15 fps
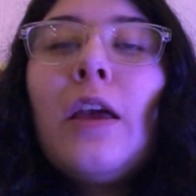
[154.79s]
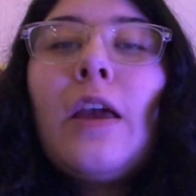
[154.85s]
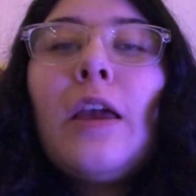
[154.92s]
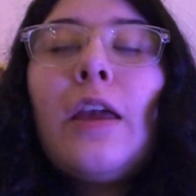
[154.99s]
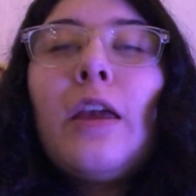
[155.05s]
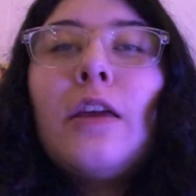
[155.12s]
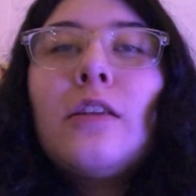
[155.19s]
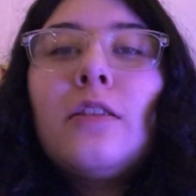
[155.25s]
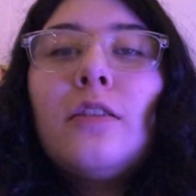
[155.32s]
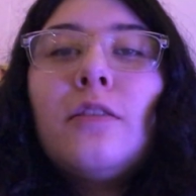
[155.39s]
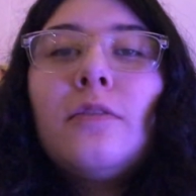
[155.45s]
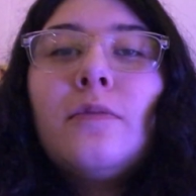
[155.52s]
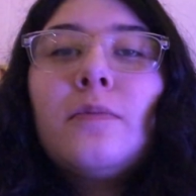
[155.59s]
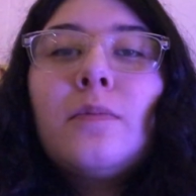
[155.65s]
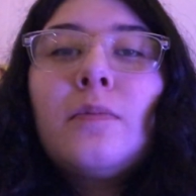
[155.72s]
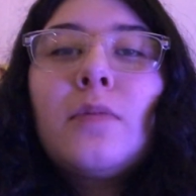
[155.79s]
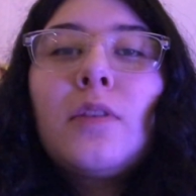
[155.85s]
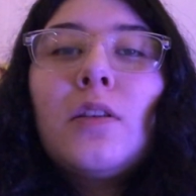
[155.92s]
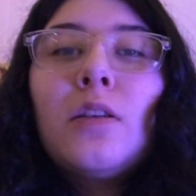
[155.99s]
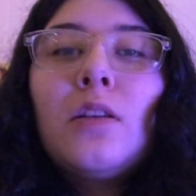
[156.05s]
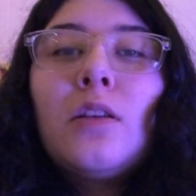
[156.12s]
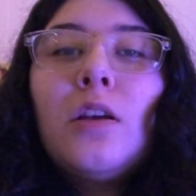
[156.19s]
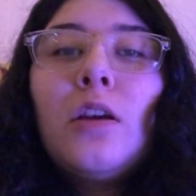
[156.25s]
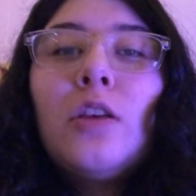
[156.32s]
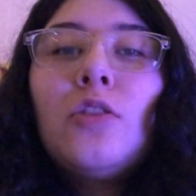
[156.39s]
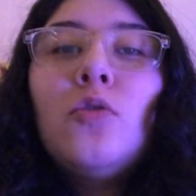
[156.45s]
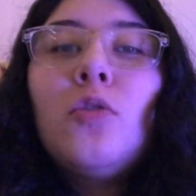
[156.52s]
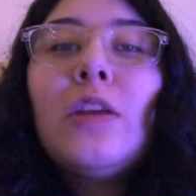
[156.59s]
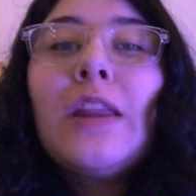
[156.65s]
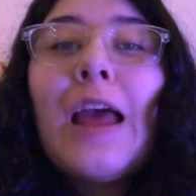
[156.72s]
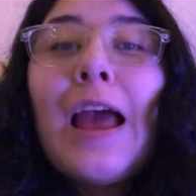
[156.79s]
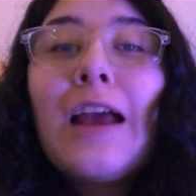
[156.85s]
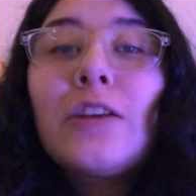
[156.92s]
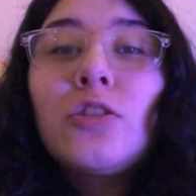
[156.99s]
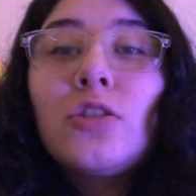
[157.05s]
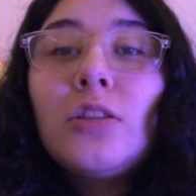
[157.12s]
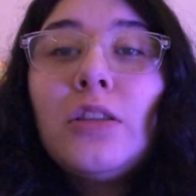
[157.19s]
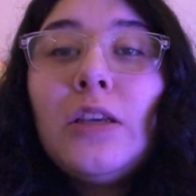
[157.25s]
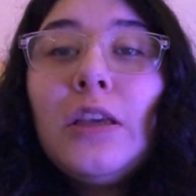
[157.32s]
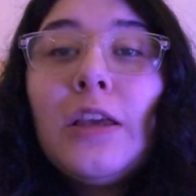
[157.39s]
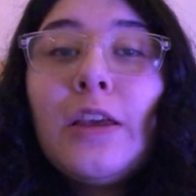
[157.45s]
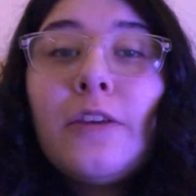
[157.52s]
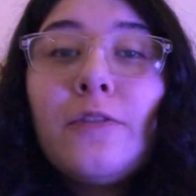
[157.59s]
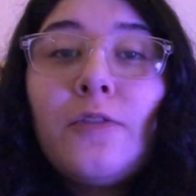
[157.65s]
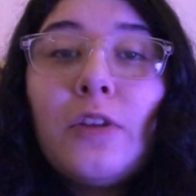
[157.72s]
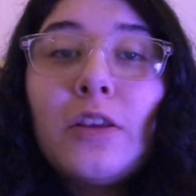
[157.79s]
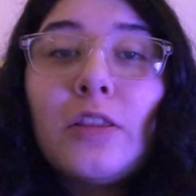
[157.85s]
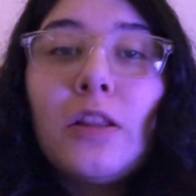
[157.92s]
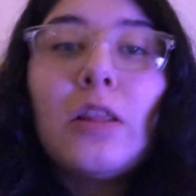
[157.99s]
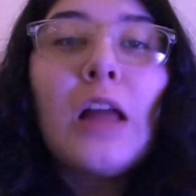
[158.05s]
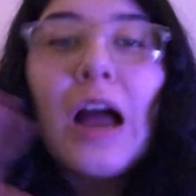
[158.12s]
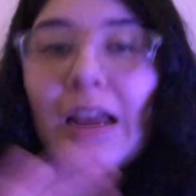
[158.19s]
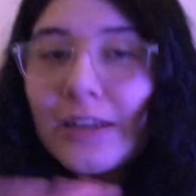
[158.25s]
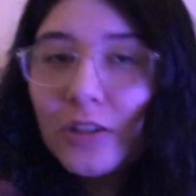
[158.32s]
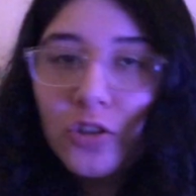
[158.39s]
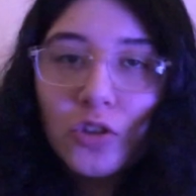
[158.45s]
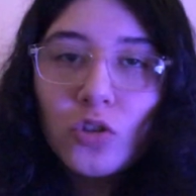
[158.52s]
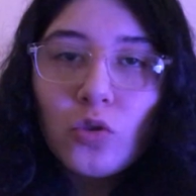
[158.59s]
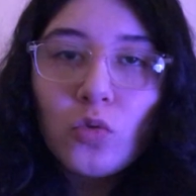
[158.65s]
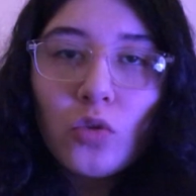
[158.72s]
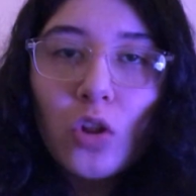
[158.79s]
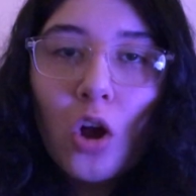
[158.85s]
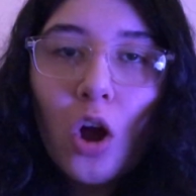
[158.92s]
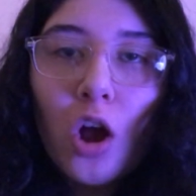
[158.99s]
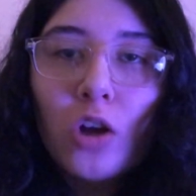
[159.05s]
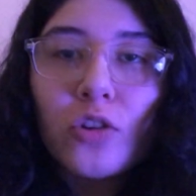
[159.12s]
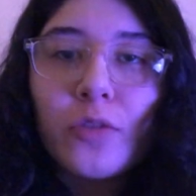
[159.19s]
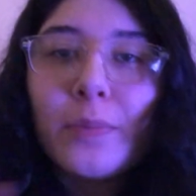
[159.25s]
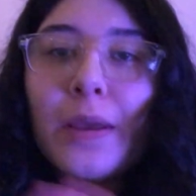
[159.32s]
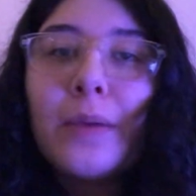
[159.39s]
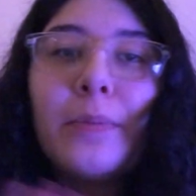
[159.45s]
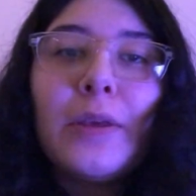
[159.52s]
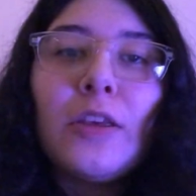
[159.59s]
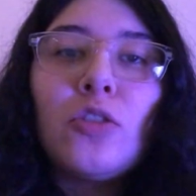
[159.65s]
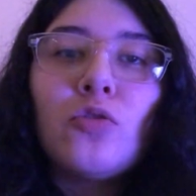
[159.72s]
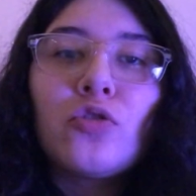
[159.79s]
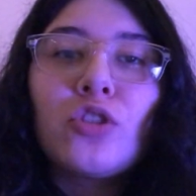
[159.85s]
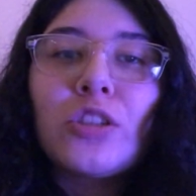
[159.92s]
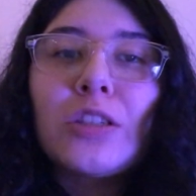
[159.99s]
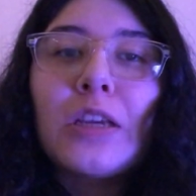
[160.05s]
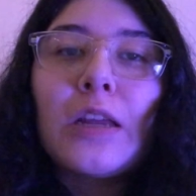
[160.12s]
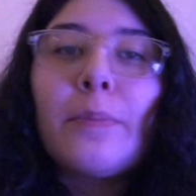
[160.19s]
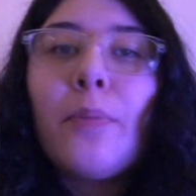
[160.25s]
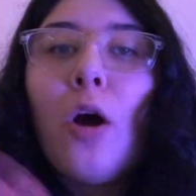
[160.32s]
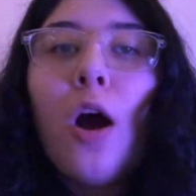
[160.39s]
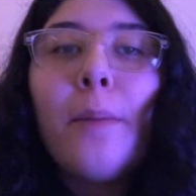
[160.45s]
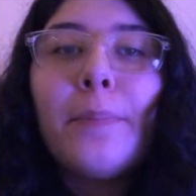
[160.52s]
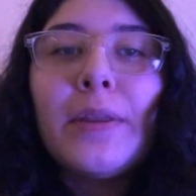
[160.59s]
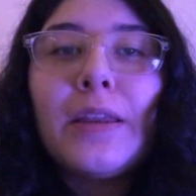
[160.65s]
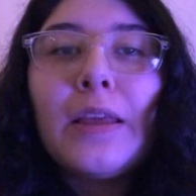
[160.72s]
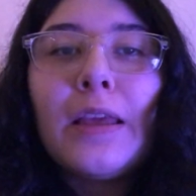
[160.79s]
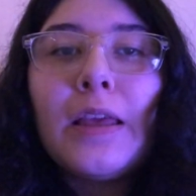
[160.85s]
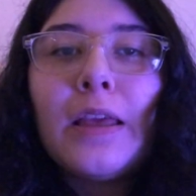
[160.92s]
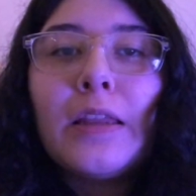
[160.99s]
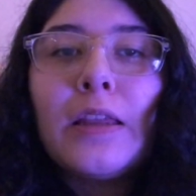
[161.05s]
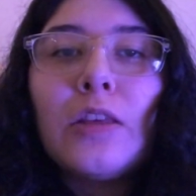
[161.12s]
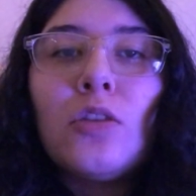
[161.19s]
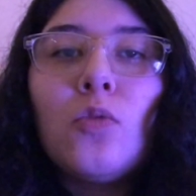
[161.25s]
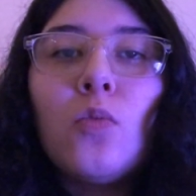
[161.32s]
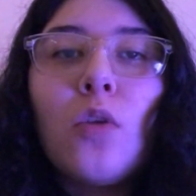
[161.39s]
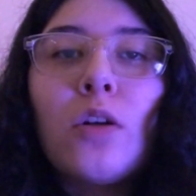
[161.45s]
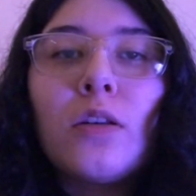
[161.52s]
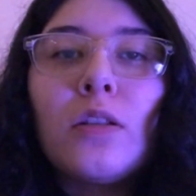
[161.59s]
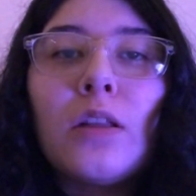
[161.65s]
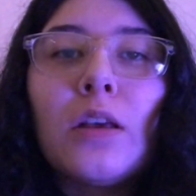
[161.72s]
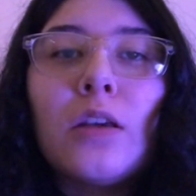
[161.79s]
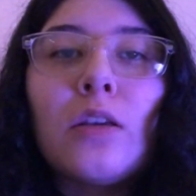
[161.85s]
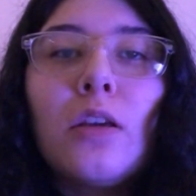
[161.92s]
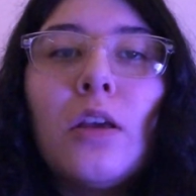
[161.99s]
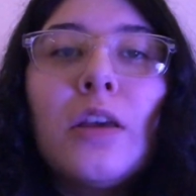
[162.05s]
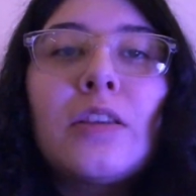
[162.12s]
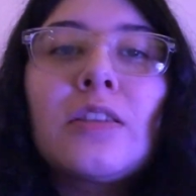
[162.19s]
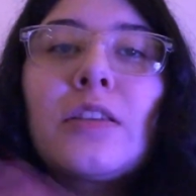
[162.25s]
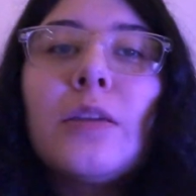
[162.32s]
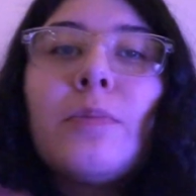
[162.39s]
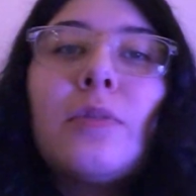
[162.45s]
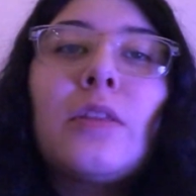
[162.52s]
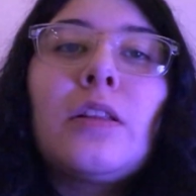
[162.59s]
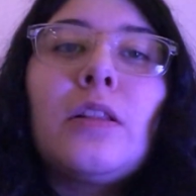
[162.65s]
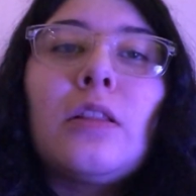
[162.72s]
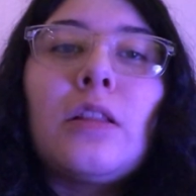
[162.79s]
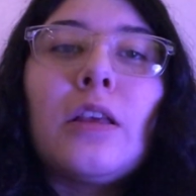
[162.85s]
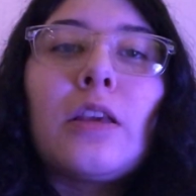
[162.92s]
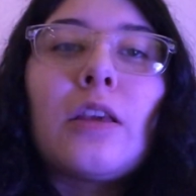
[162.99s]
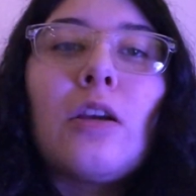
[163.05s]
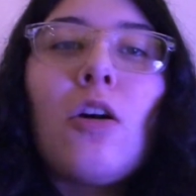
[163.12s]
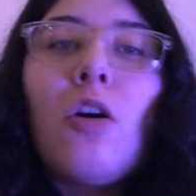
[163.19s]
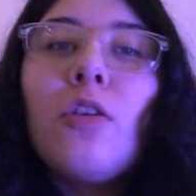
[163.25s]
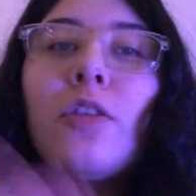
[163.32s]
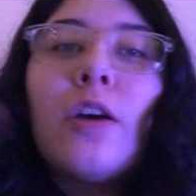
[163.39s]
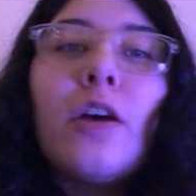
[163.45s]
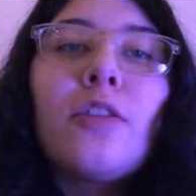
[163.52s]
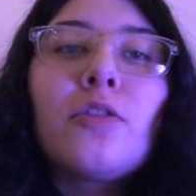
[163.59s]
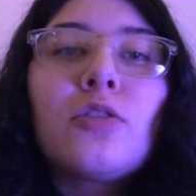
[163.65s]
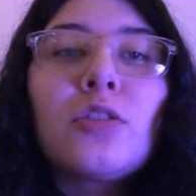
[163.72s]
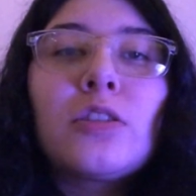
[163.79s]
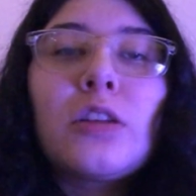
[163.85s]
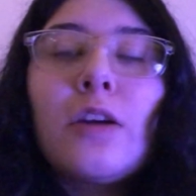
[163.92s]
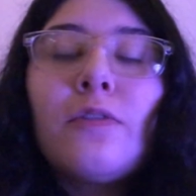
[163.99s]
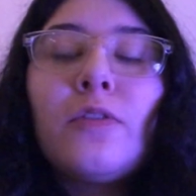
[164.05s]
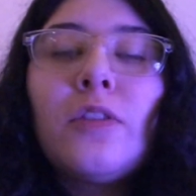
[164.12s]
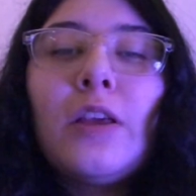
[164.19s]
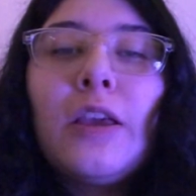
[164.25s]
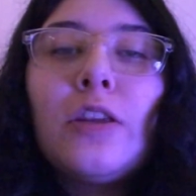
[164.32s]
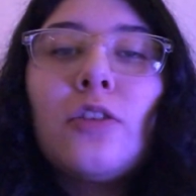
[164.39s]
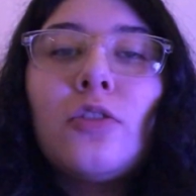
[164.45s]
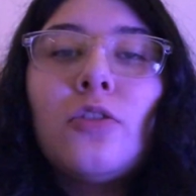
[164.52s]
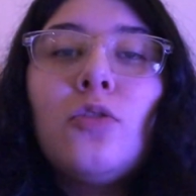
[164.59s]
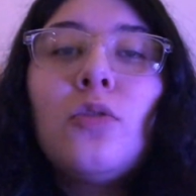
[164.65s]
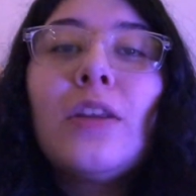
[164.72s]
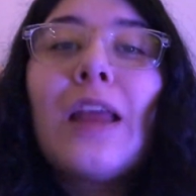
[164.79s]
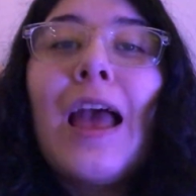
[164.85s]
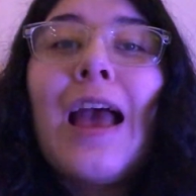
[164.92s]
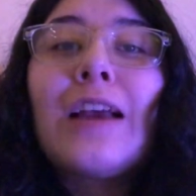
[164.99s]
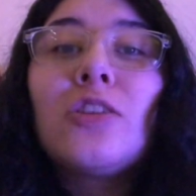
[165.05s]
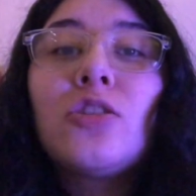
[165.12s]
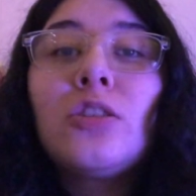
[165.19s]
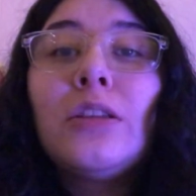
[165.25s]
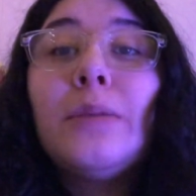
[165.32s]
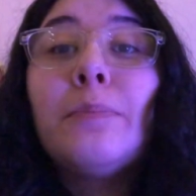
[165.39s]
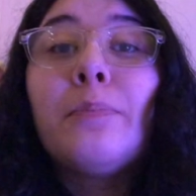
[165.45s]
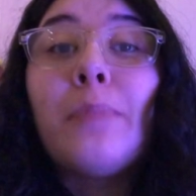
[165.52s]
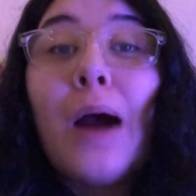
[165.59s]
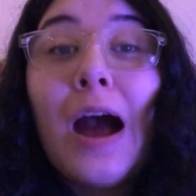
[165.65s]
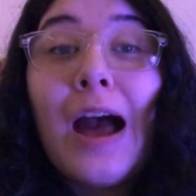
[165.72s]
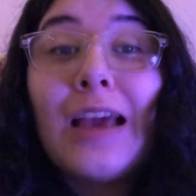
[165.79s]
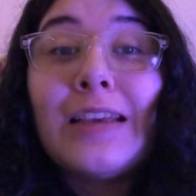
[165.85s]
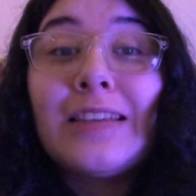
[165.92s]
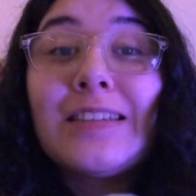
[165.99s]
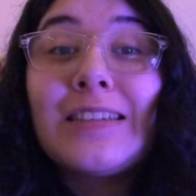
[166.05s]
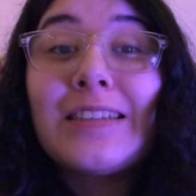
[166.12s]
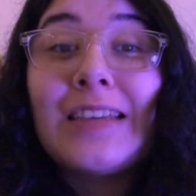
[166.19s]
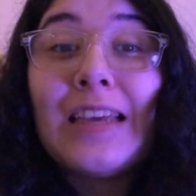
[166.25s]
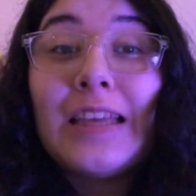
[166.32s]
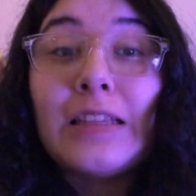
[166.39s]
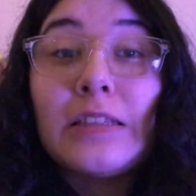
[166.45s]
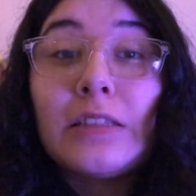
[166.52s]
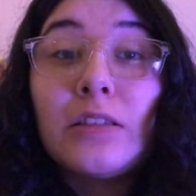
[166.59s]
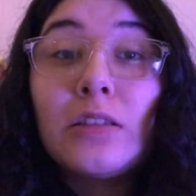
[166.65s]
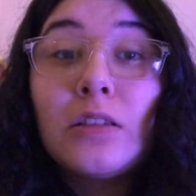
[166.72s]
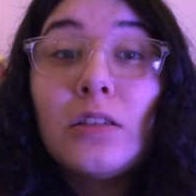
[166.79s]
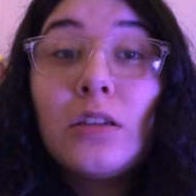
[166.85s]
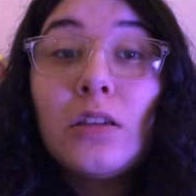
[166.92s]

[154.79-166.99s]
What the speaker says: And you can actually, if like the line is too long, or maybe you're just kind of popping in and you want to like skip the like all the other stuff later, you can actually buy skins